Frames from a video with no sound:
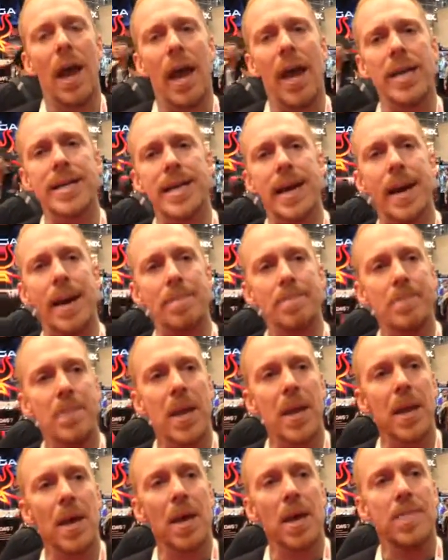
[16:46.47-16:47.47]
And
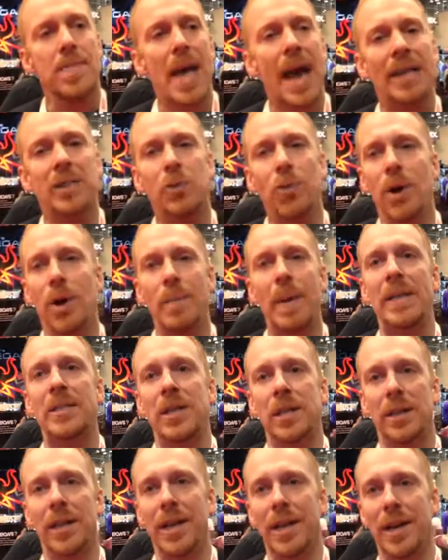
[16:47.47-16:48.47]
that's where
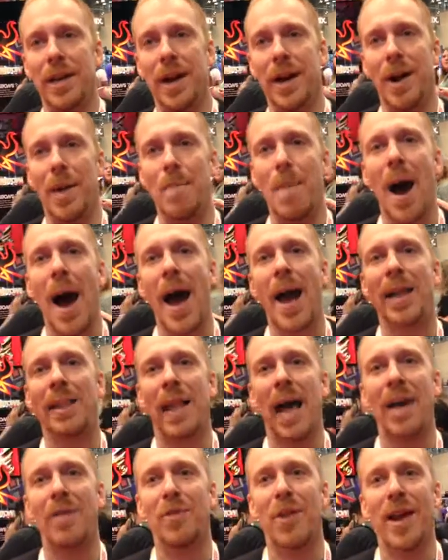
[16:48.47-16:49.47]
basically my
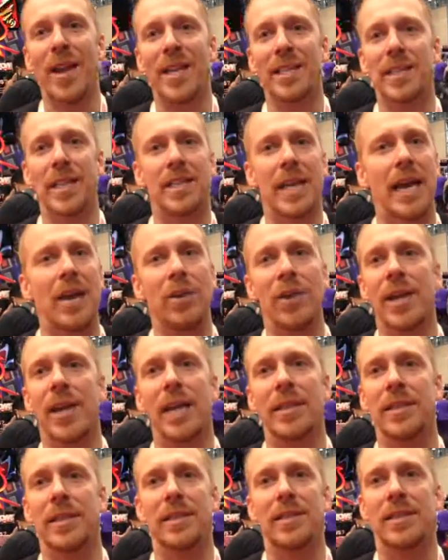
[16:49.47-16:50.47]
lifeline is, because I only
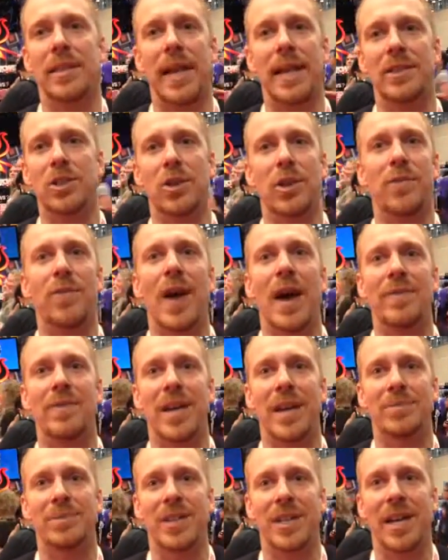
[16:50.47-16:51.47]
get to the States only 5
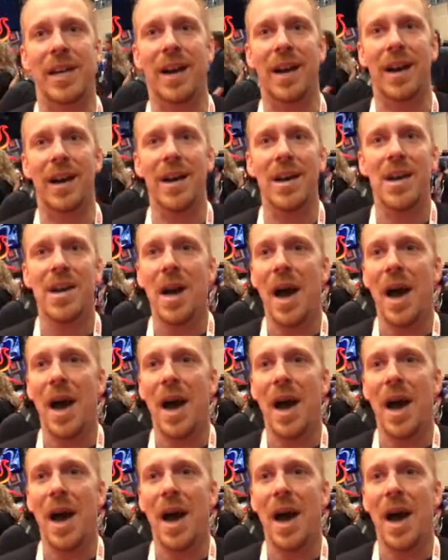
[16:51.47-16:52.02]
times a year.